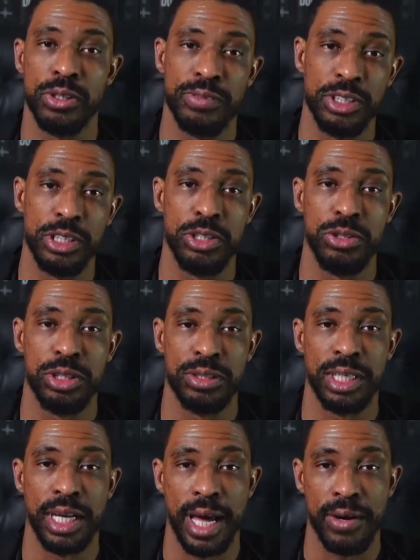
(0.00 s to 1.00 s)
of the tissues of
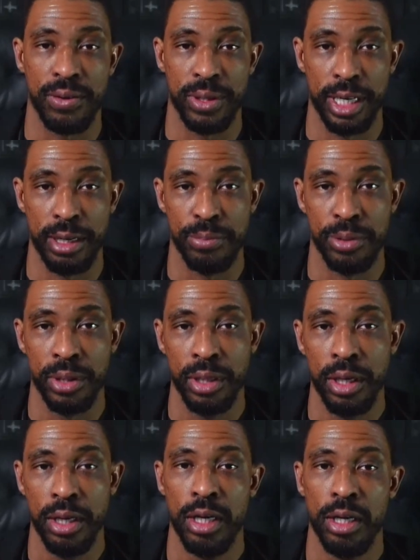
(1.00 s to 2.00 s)
the lateral hip.
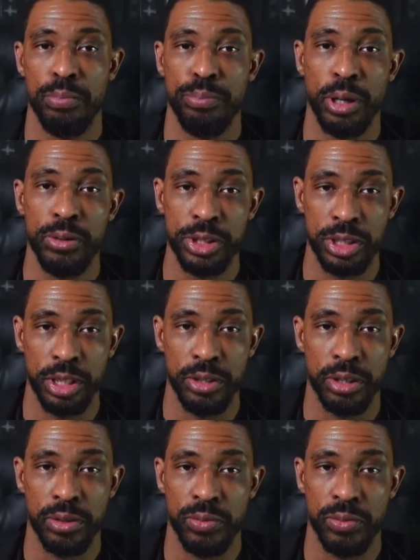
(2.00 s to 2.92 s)
Posterior